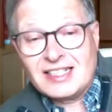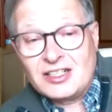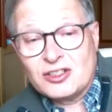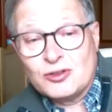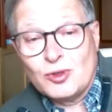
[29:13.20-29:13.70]

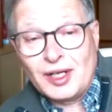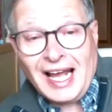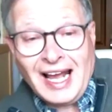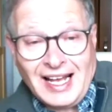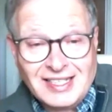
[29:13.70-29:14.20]
anything else
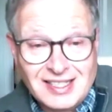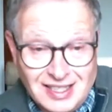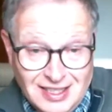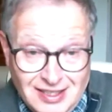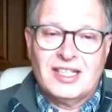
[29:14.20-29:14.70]
you want to
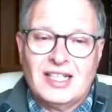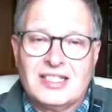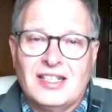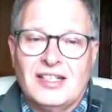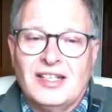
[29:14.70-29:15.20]
ask?
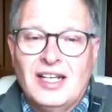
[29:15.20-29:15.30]
That's